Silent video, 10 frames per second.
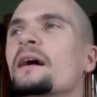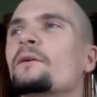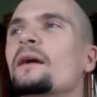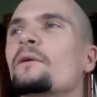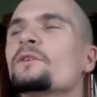
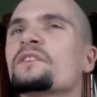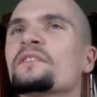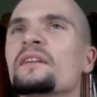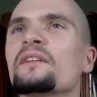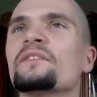I'll
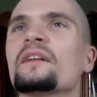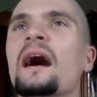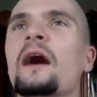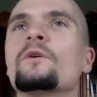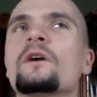just say this:
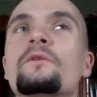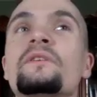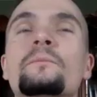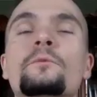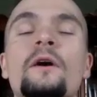"How goes
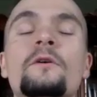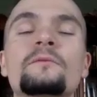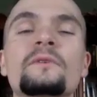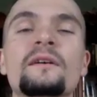it, bro?"